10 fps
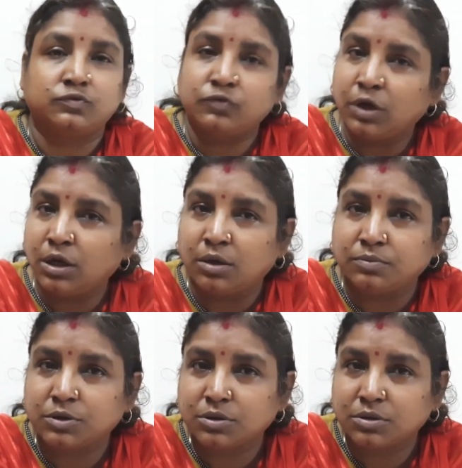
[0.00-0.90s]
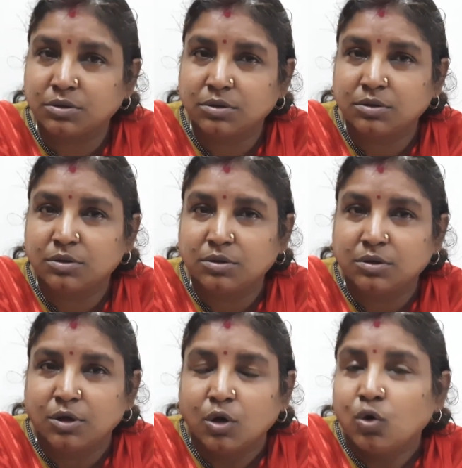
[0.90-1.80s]
Williams.
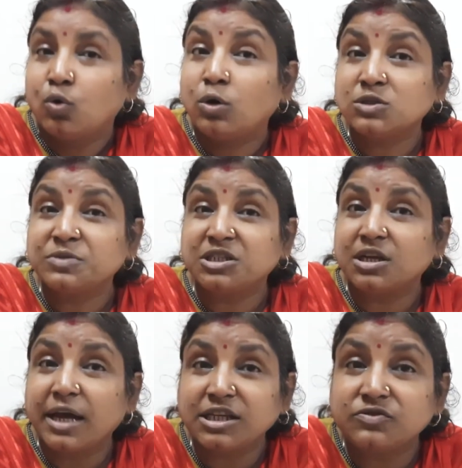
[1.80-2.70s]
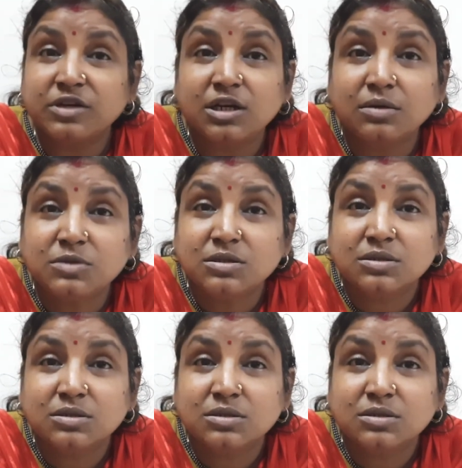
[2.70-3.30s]
Who was Mr. H. Williams?